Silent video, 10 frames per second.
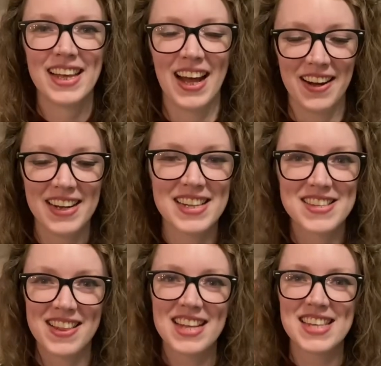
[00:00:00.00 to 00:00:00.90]
Alright, so
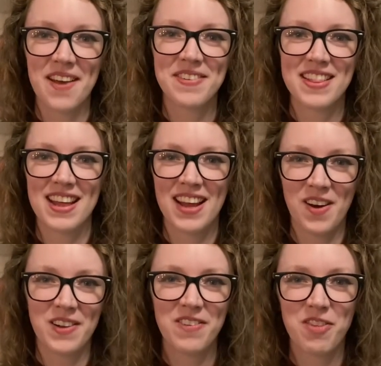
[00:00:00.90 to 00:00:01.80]
that's everything,
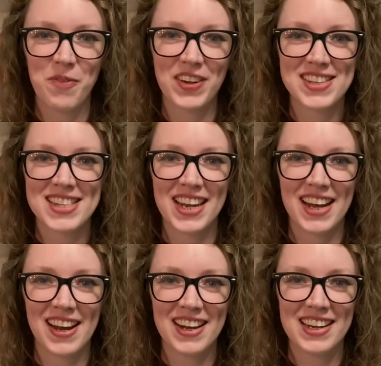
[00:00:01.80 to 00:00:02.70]
all of the books that I
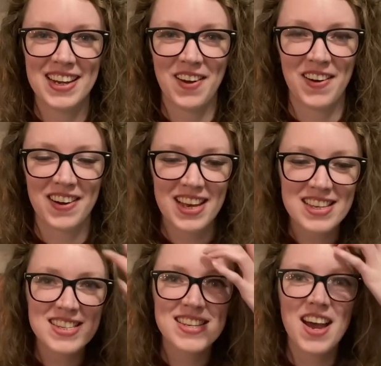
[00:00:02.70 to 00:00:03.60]
got in
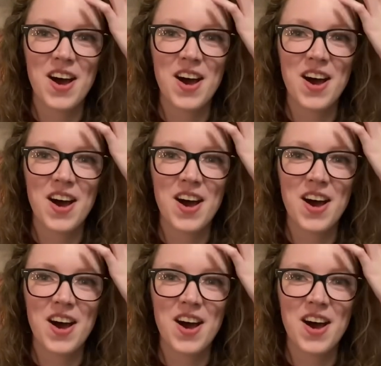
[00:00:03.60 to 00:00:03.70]
August,